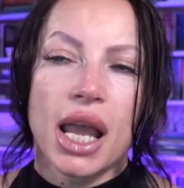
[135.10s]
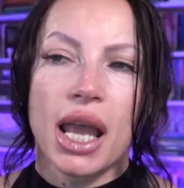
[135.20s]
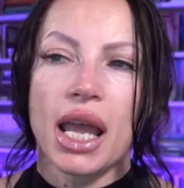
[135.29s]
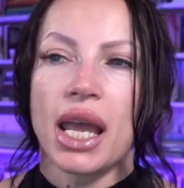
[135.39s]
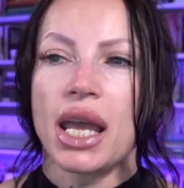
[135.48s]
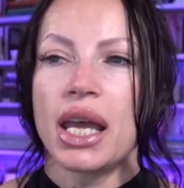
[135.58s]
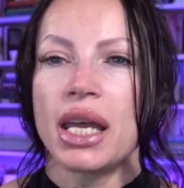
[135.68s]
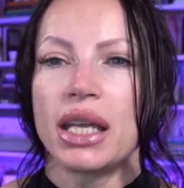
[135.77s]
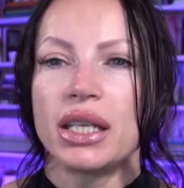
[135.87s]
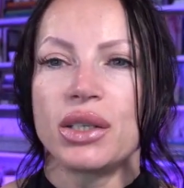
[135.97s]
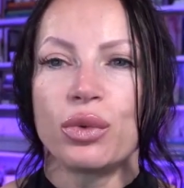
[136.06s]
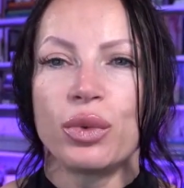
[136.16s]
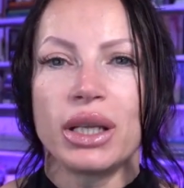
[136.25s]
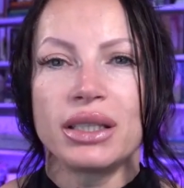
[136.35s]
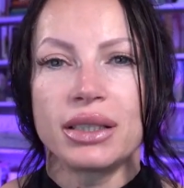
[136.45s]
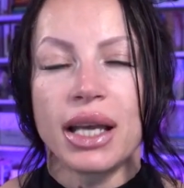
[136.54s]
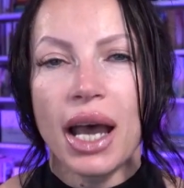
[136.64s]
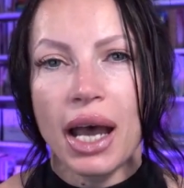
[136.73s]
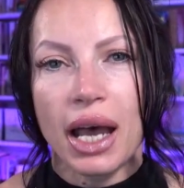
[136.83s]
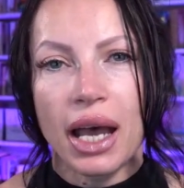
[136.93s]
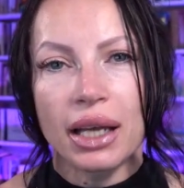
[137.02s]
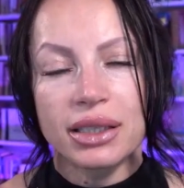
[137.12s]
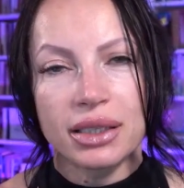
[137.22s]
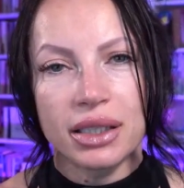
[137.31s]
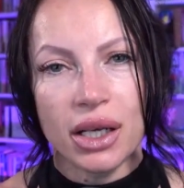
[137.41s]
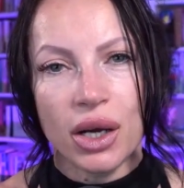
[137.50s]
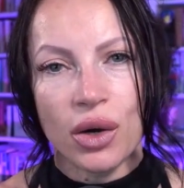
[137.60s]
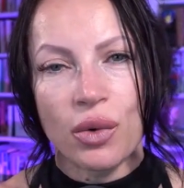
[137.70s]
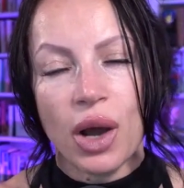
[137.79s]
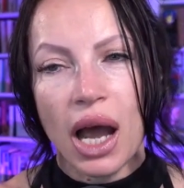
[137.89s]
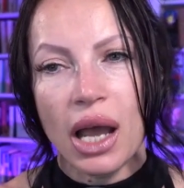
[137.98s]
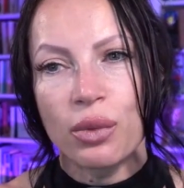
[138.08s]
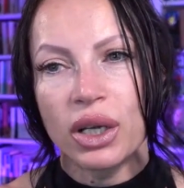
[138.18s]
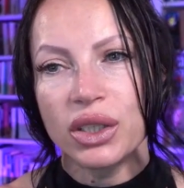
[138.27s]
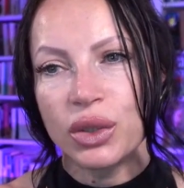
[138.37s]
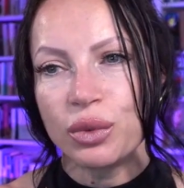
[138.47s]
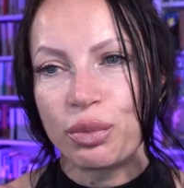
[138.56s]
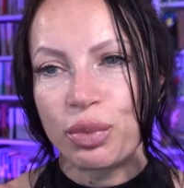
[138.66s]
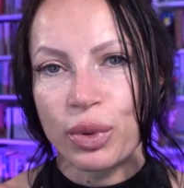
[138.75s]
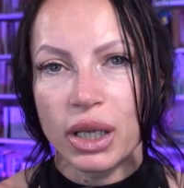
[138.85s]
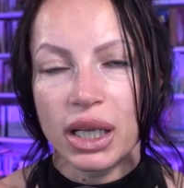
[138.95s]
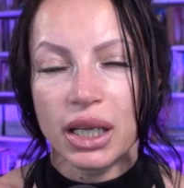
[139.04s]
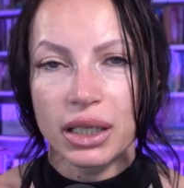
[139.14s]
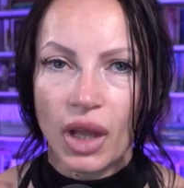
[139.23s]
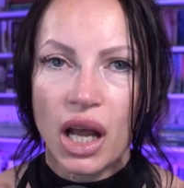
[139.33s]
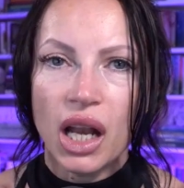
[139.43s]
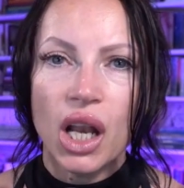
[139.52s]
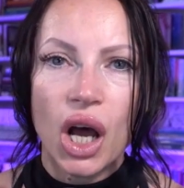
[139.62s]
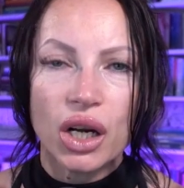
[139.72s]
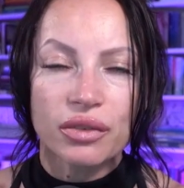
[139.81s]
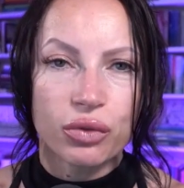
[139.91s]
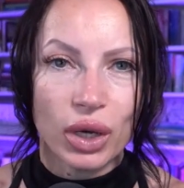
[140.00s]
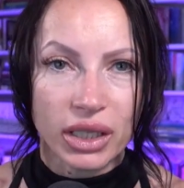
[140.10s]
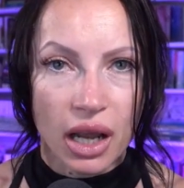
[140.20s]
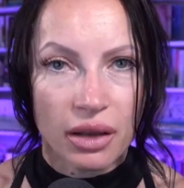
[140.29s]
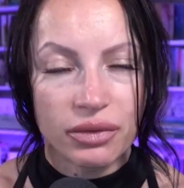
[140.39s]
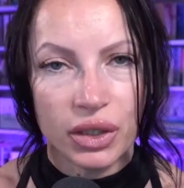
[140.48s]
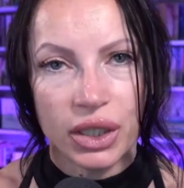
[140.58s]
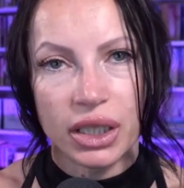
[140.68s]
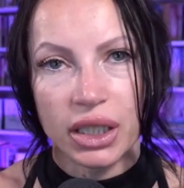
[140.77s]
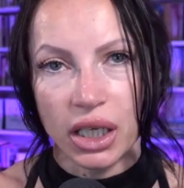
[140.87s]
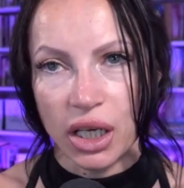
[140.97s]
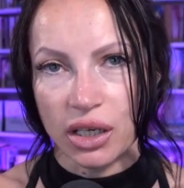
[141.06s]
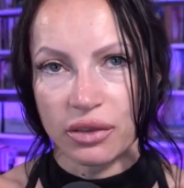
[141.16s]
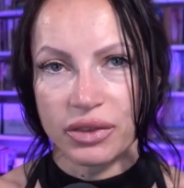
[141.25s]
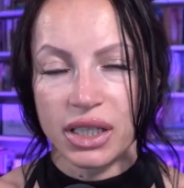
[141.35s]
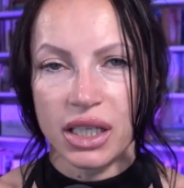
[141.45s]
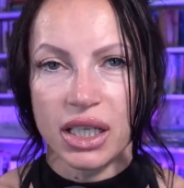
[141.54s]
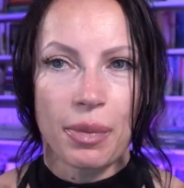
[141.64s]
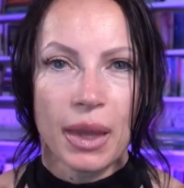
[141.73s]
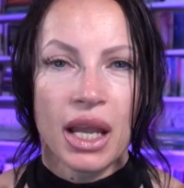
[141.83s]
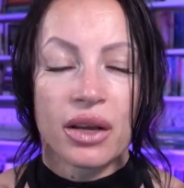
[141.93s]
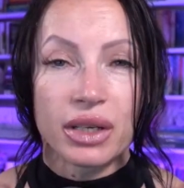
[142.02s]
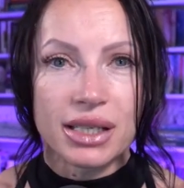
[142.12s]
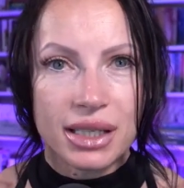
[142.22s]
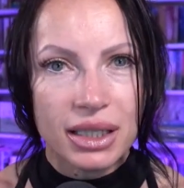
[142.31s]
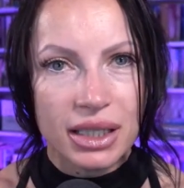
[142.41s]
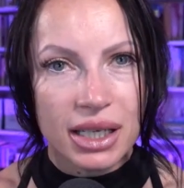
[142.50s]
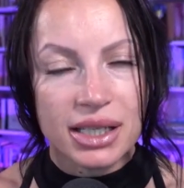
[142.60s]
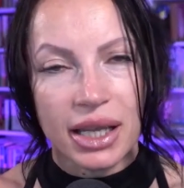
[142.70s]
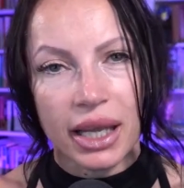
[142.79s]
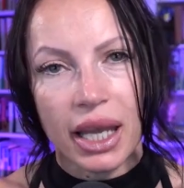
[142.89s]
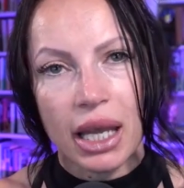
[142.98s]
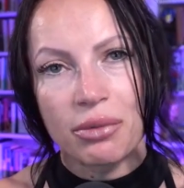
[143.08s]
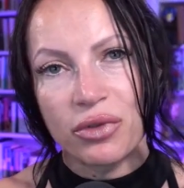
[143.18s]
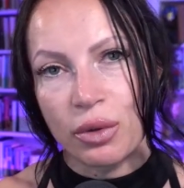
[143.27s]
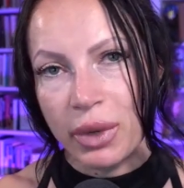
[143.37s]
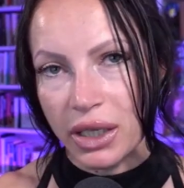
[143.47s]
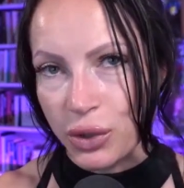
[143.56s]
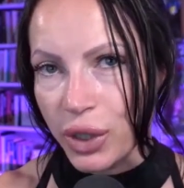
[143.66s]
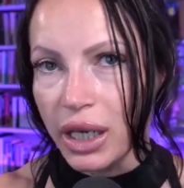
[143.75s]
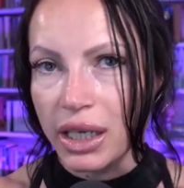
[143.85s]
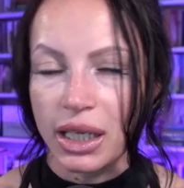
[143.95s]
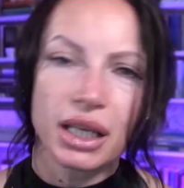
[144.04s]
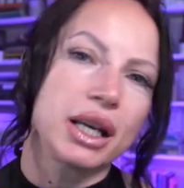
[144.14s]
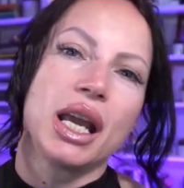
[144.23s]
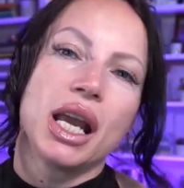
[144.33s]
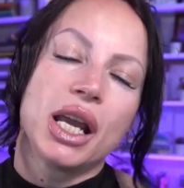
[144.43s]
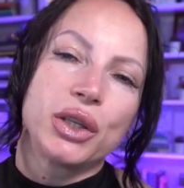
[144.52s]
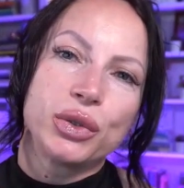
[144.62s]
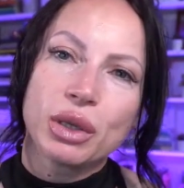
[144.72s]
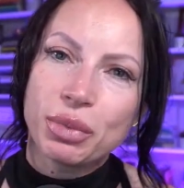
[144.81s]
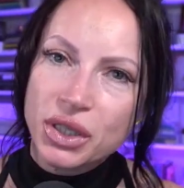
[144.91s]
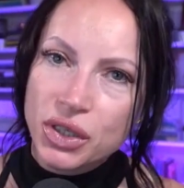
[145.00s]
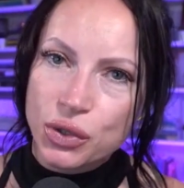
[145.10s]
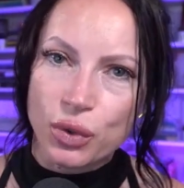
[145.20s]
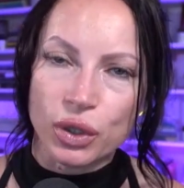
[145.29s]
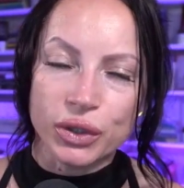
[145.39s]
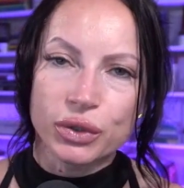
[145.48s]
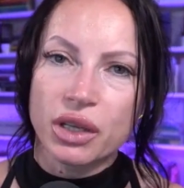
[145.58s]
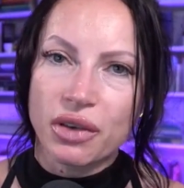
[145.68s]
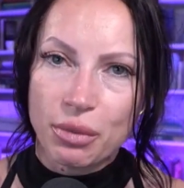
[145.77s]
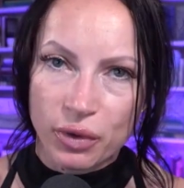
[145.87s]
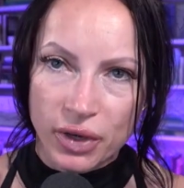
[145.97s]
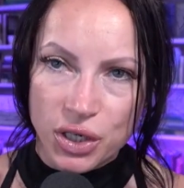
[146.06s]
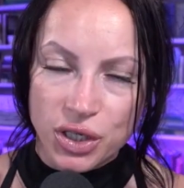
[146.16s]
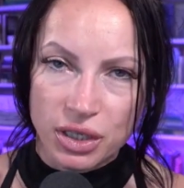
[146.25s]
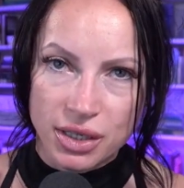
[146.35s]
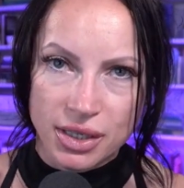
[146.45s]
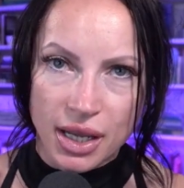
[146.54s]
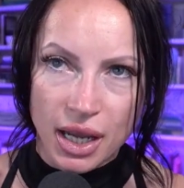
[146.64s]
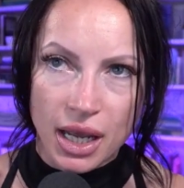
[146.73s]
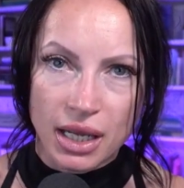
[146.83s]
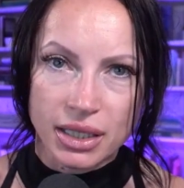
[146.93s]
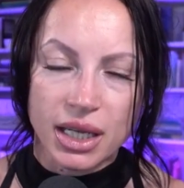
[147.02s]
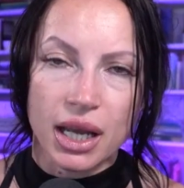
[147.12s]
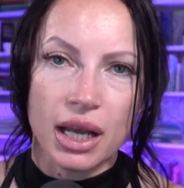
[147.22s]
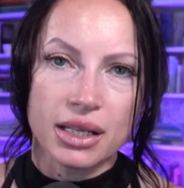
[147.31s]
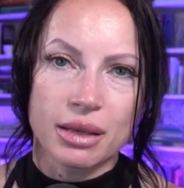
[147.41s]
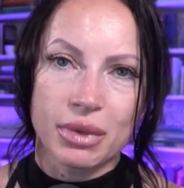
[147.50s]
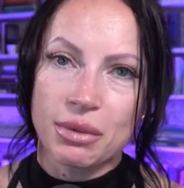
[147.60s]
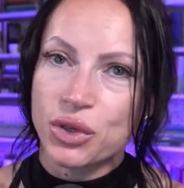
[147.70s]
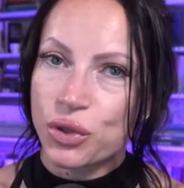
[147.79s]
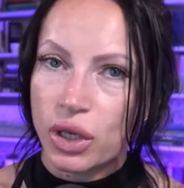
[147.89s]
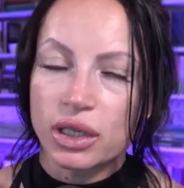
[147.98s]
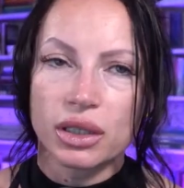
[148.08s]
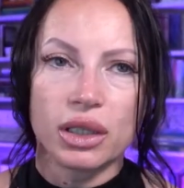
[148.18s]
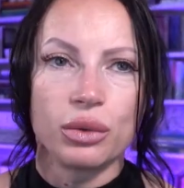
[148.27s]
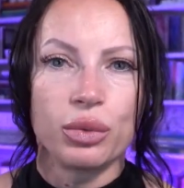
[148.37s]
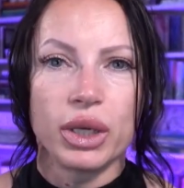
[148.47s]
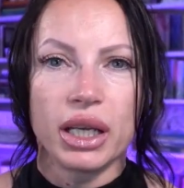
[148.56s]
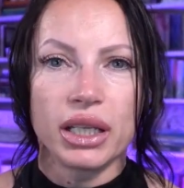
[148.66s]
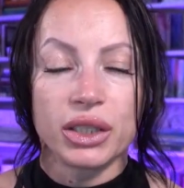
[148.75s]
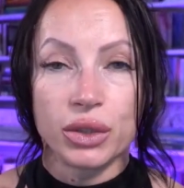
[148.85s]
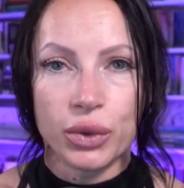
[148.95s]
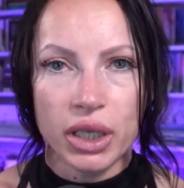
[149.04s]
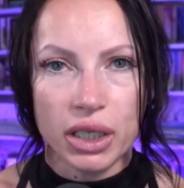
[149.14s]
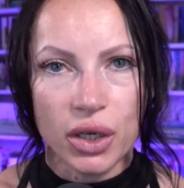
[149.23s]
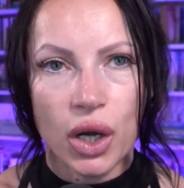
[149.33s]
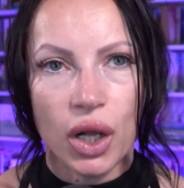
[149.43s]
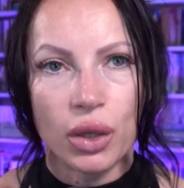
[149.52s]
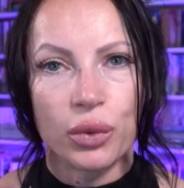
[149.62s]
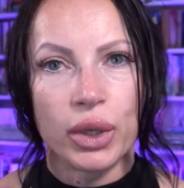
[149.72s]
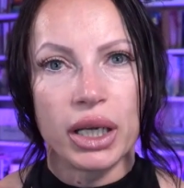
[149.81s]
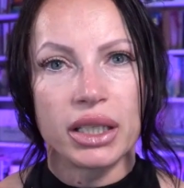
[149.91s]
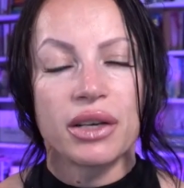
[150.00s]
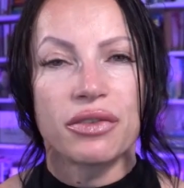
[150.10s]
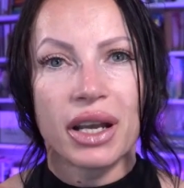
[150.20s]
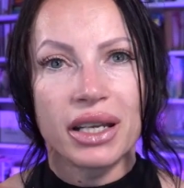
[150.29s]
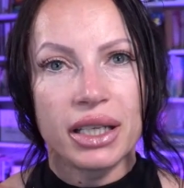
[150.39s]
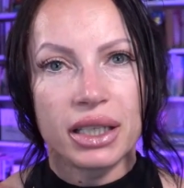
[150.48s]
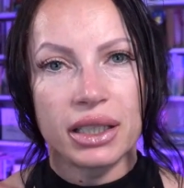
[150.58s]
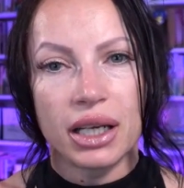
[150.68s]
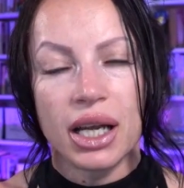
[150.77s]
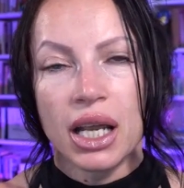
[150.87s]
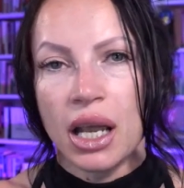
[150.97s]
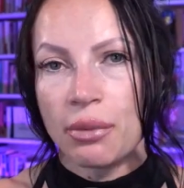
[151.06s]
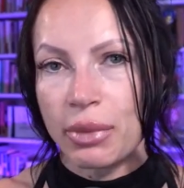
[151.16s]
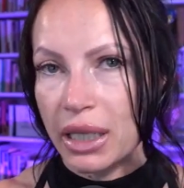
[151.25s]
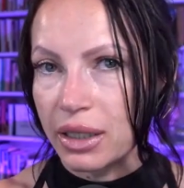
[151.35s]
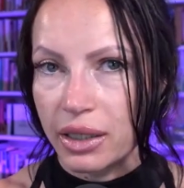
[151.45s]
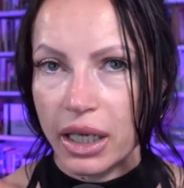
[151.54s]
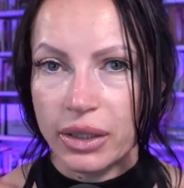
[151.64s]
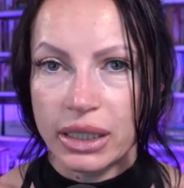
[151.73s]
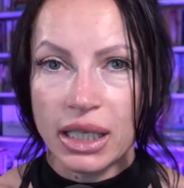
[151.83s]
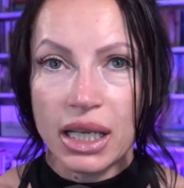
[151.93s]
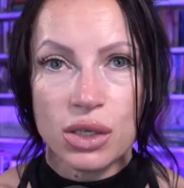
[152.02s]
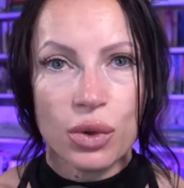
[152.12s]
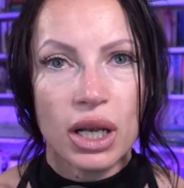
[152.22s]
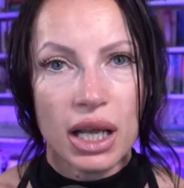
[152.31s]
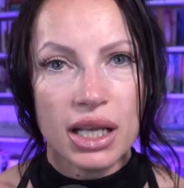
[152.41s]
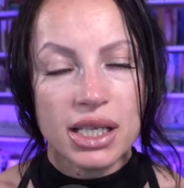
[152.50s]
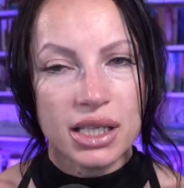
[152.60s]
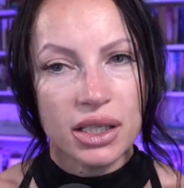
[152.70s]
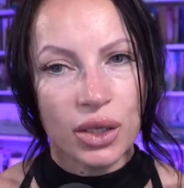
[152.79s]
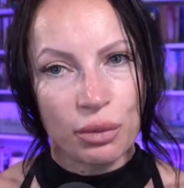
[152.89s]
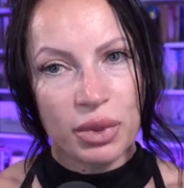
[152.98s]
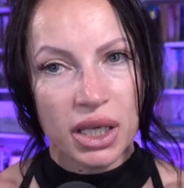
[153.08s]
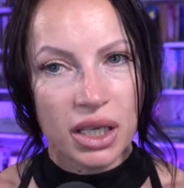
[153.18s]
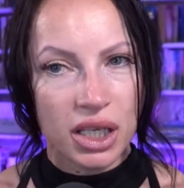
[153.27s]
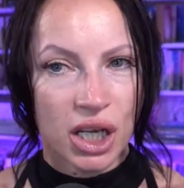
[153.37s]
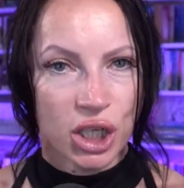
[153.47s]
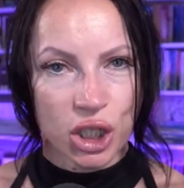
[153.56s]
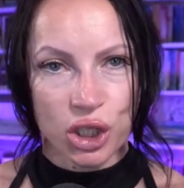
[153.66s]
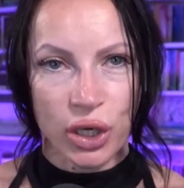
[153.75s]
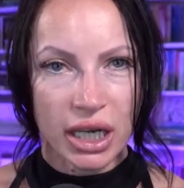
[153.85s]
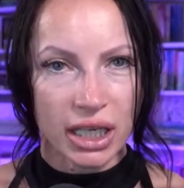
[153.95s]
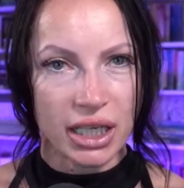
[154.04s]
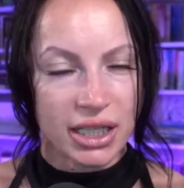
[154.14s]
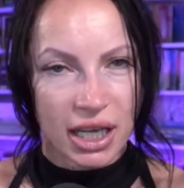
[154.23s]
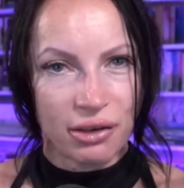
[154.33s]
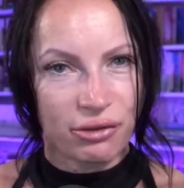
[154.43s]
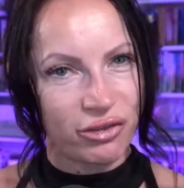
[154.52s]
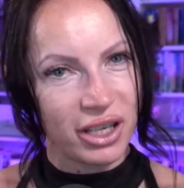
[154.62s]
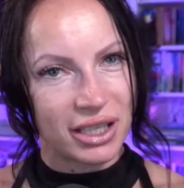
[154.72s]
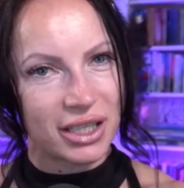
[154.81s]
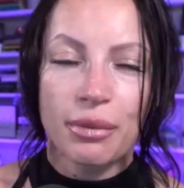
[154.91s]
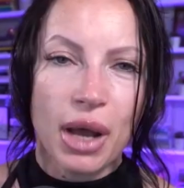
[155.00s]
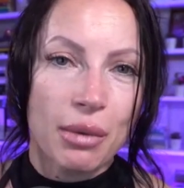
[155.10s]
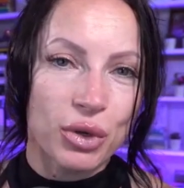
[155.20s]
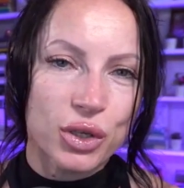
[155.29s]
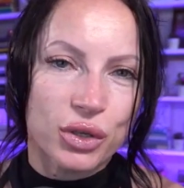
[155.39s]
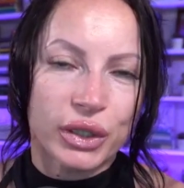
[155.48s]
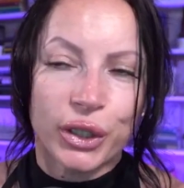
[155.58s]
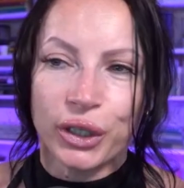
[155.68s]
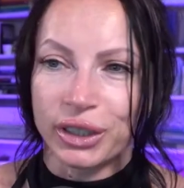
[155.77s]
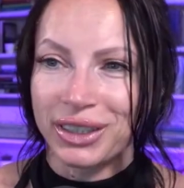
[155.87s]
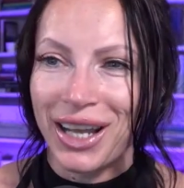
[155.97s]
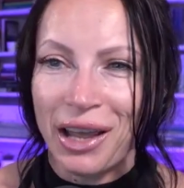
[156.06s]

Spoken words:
And with that, you know, I want to bring a lot of what I've learned, a lot of the resilience that came from my training, to the business world, to the event professionals that sometimes struggle with doing it all, with finding the mental clarity, as well as, you know, being shredded and fit. I'm also a nerd.